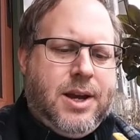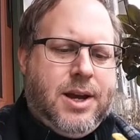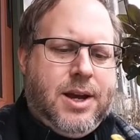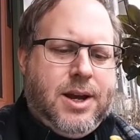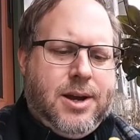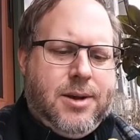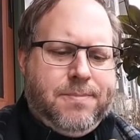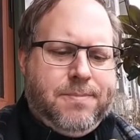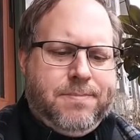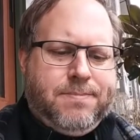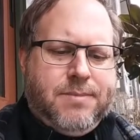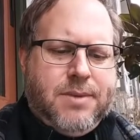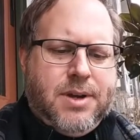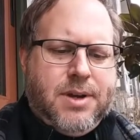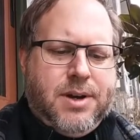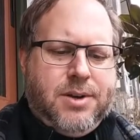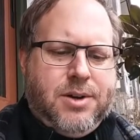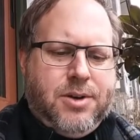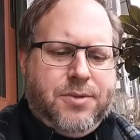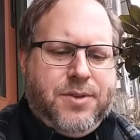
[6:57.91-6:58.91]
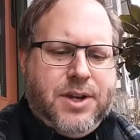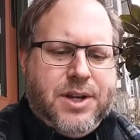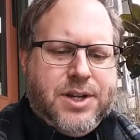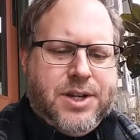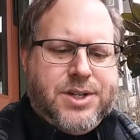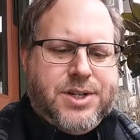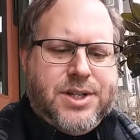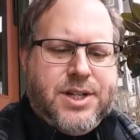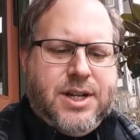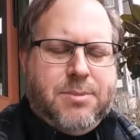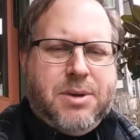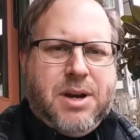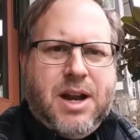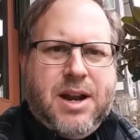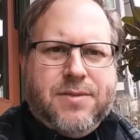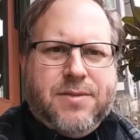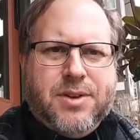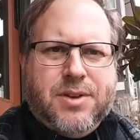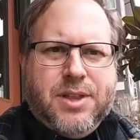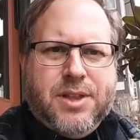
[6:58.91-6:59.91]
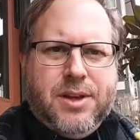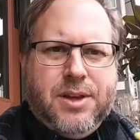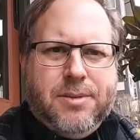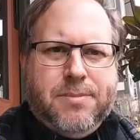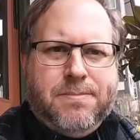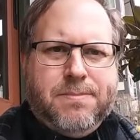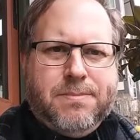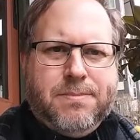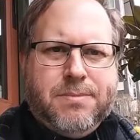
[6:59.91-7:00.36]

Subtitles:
I don't know if you can see it, but after the